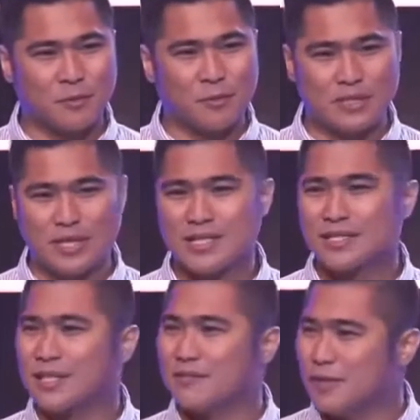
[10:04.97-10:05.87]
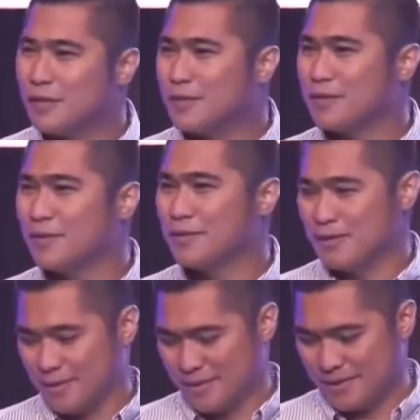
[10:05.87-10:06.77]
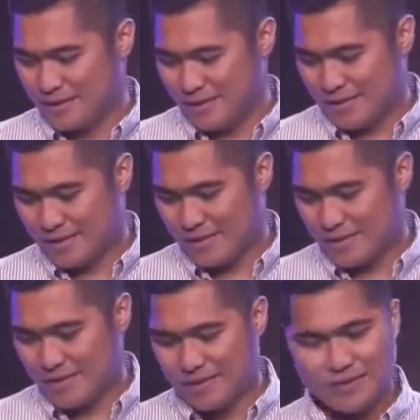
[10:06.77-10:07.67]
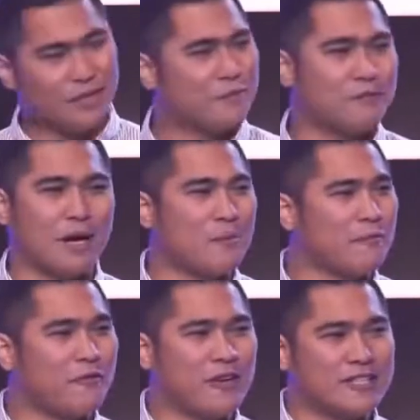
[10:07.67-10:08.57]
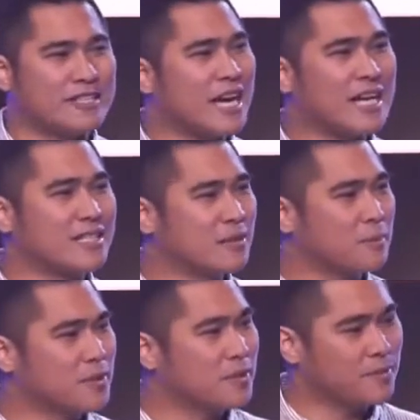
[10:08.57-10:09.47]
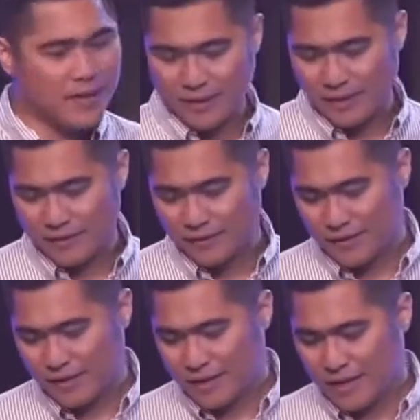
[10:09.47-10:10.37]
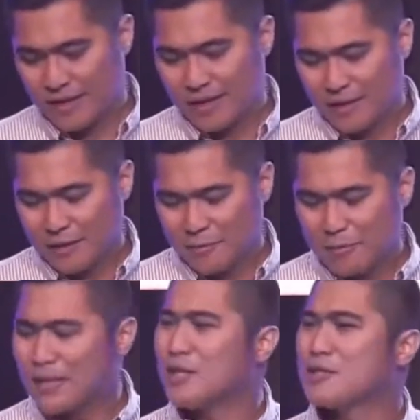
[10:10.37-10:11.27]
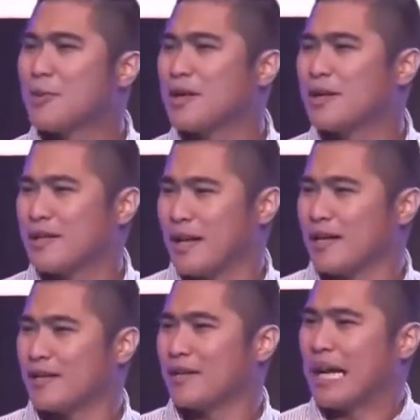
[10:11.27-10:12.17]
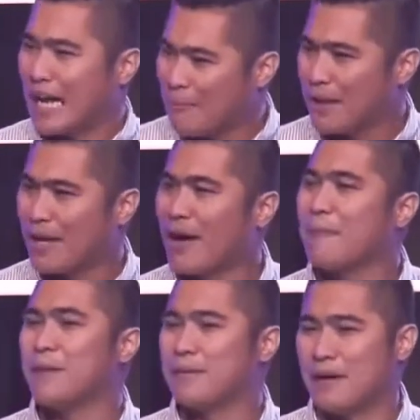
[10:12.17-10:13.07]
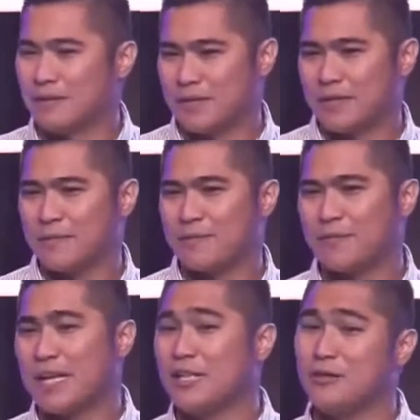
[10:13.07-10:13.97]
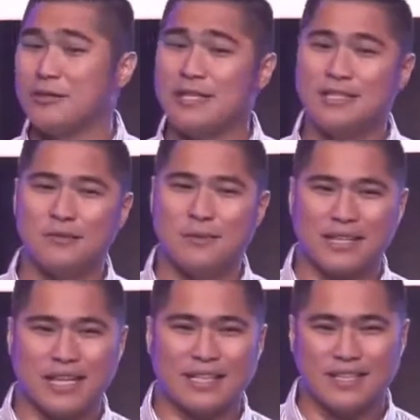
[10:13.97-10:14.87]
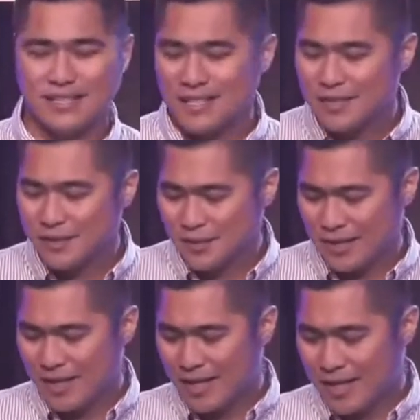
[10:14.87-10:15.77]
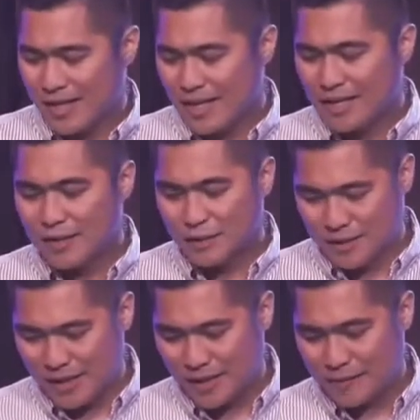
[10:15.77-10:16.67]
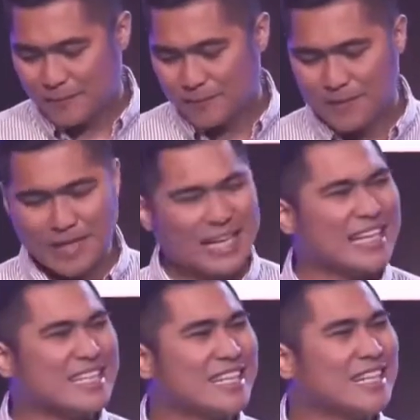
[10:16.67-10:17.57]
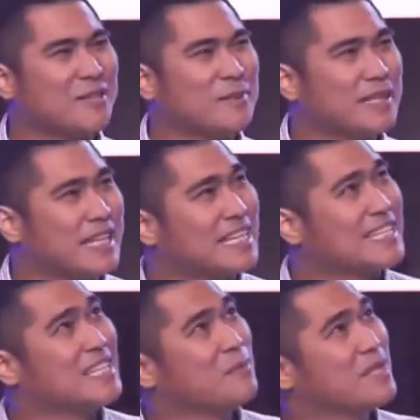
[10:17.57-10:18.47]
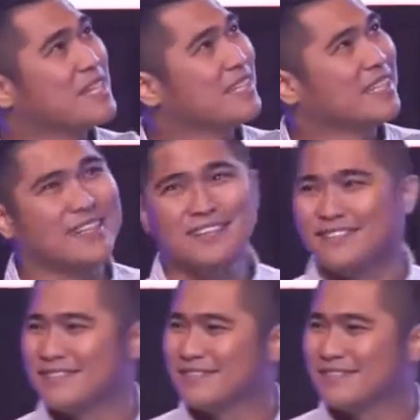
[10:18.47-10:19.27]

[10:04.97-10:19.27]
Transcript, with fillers: Majestic view, a fantastic perspective, but there's work there climbing up the mountain. And you need to make that decision today. It is a little bit intimidating.